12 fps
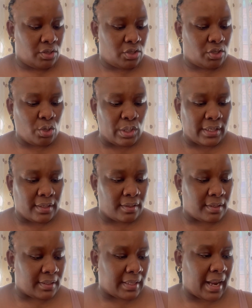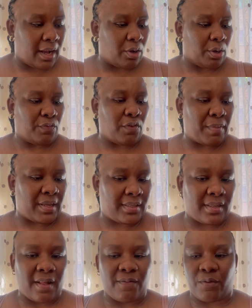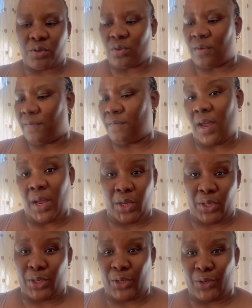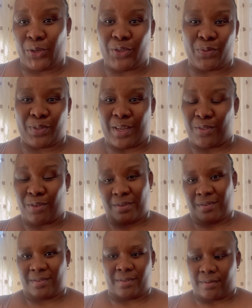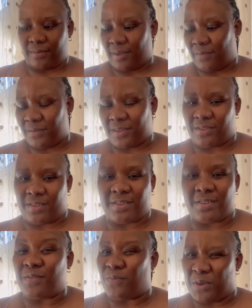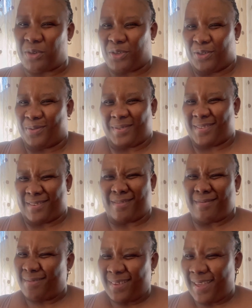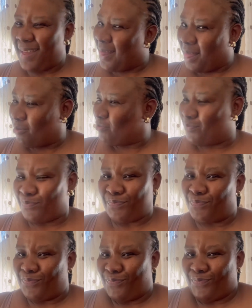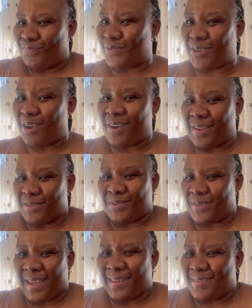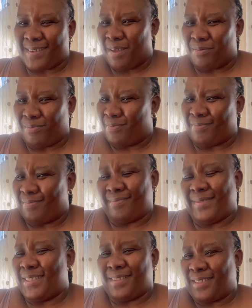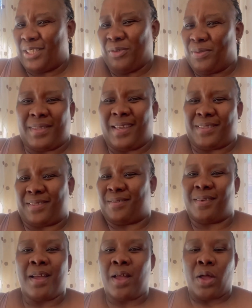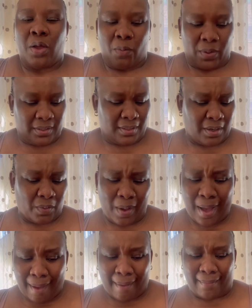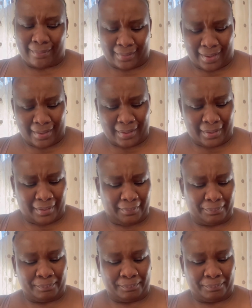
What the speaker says: two little things that I got for myself, which were very cute, which I thought, you know, they're just very cute, you know. Girl has to get some little cute things once in a while, honey.